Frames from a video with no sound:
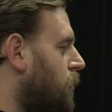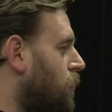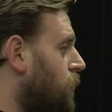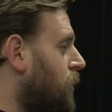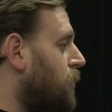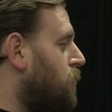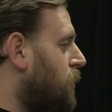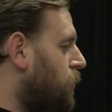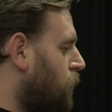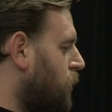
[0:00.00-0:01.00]
We got
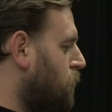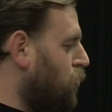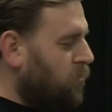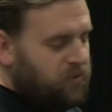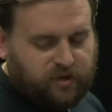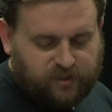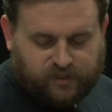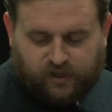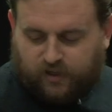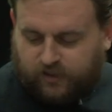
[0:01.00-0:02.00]
about 3 more minutes
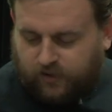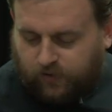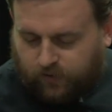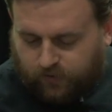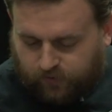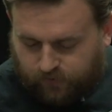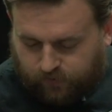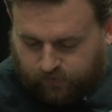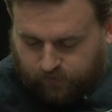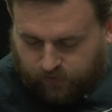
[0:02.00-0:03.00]
here, so
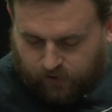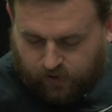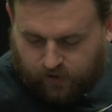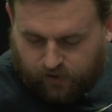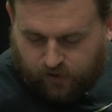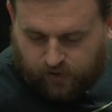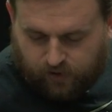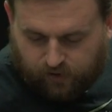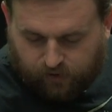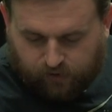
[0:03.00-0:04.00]
I'm
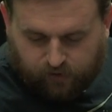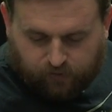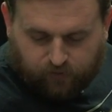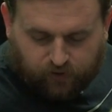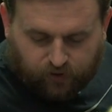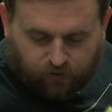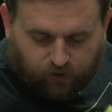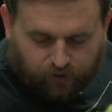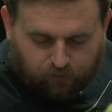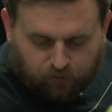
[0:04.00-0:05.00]
going to go
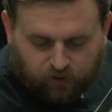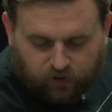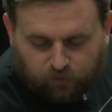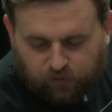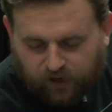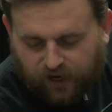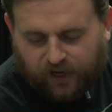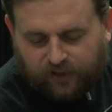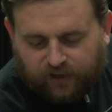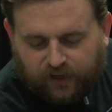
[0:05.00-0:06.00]
ahead and put a little bit of
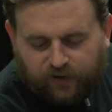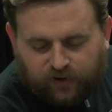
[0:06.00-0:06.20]
highlight on